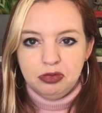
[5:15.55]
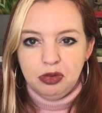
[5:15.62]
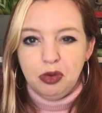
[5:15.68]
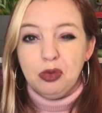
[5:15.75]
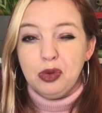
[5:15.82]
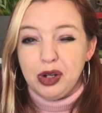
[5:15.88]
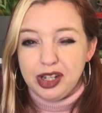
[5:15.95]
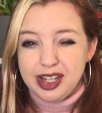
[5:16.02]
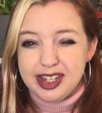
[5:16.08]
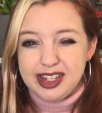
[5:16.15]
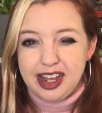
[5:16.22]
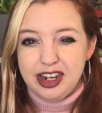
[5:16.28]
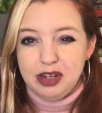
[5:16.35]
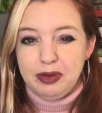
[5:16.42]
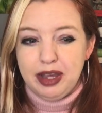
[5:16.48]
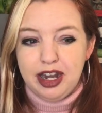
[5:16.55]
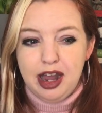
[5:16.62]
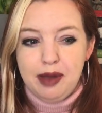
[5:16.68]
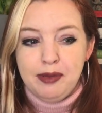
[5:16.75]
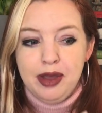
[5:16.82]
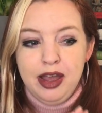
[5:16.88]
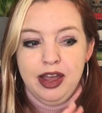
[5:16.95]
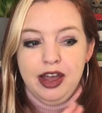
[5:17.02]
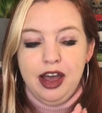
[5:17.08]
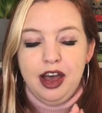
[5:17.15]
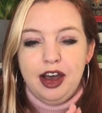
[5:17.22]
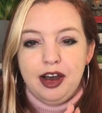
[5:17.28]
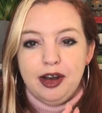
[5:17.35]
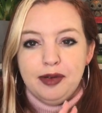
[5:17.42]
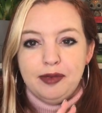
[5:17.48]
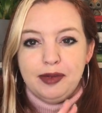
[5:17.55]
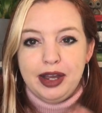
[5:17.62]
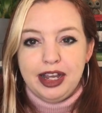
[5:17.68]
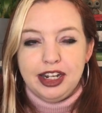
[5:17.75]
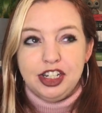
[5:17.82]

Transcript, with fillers: really excited to pick it up. Um,